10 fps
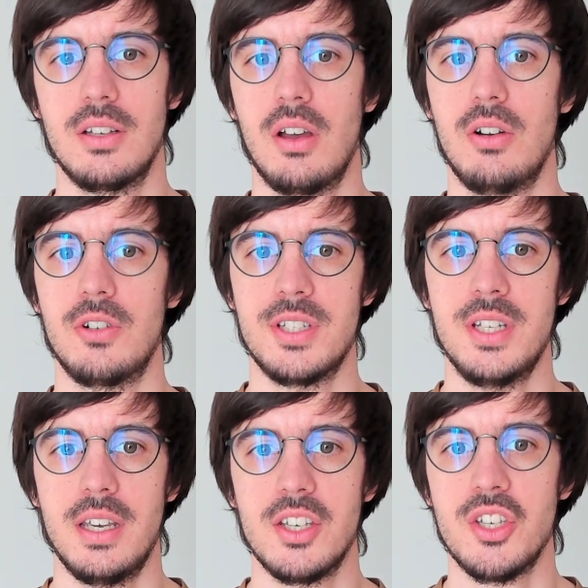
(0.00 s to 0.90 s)

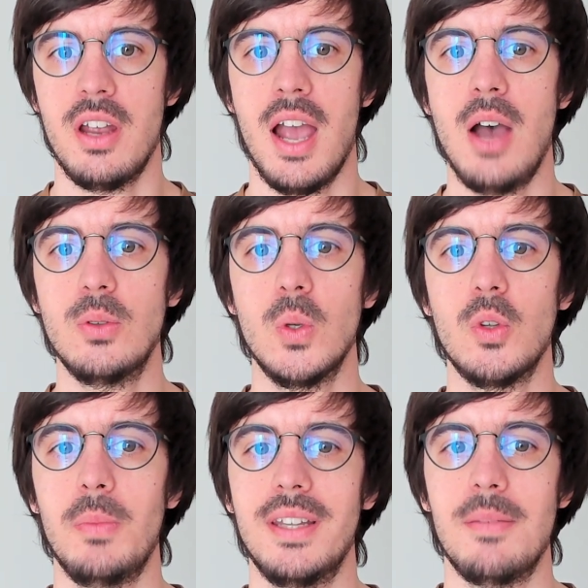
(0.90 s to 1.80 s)
Jose shared how to
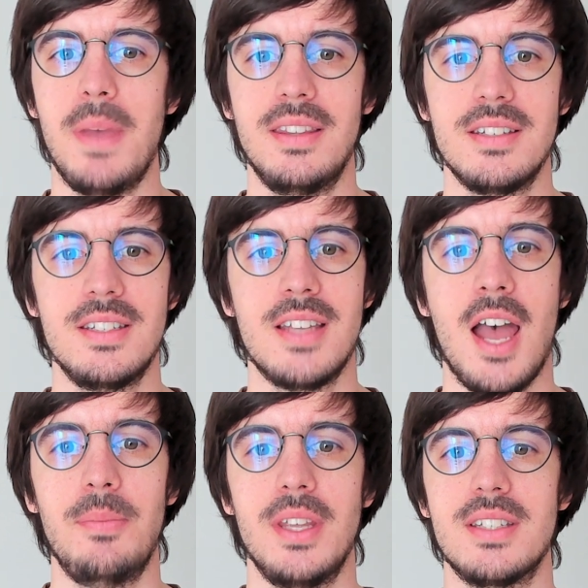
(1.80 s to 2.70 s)
automate dependencies
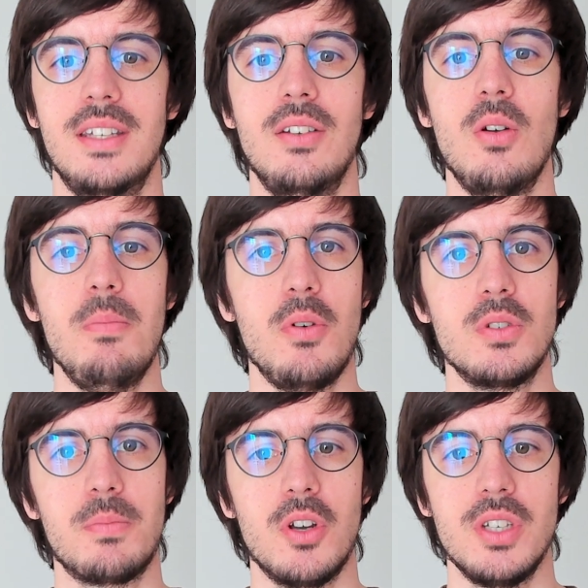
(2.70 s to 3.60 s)
updates in Compose
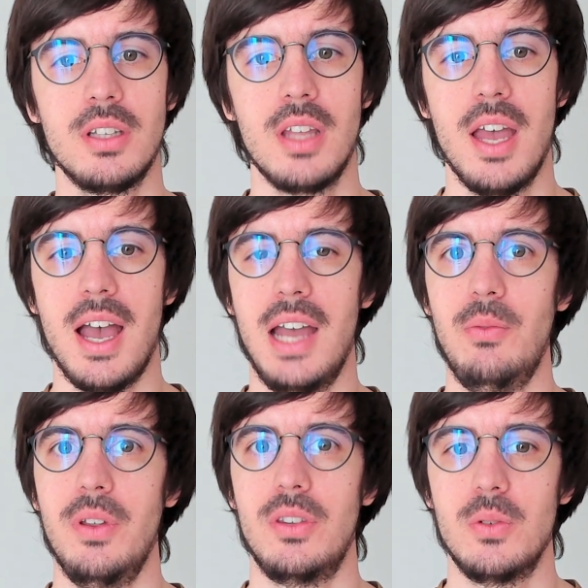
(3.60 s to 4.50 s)
project and
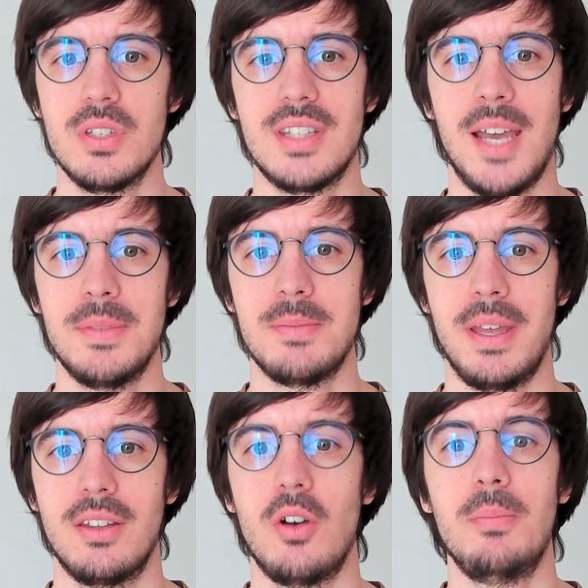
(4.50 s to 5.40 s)
reduce time
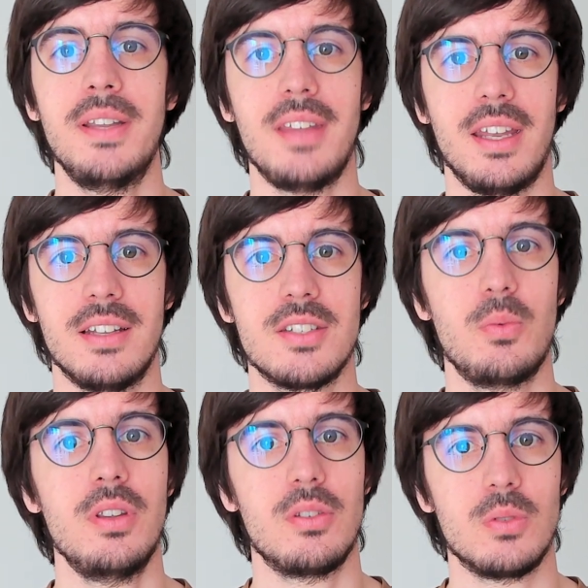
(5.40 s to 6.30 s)
spent on maintenance
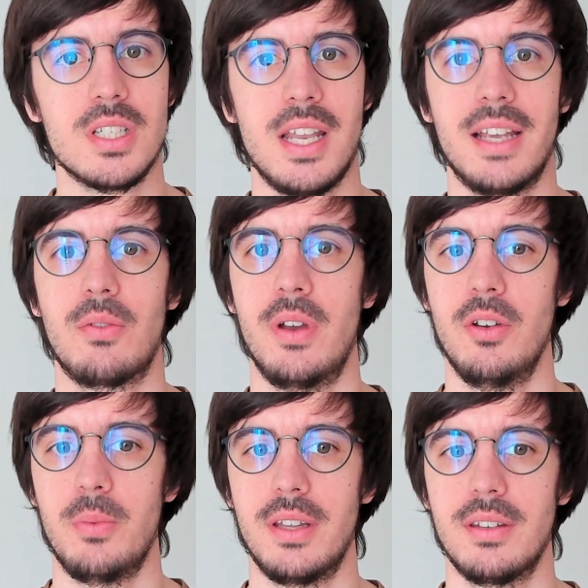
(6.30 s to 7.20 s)
with tools like
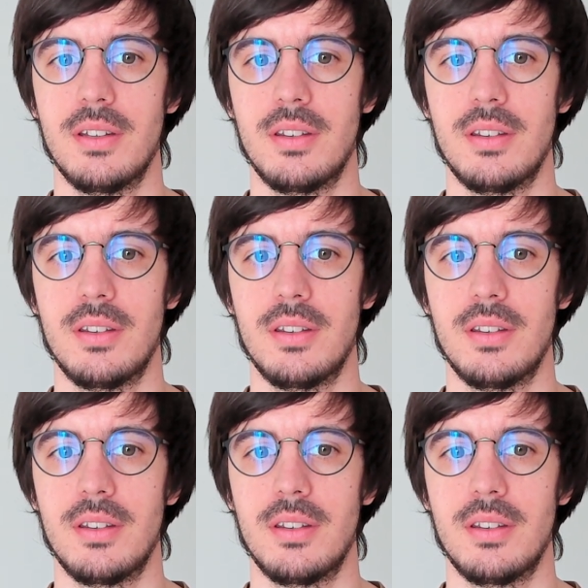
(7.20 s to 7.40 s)
Renovate.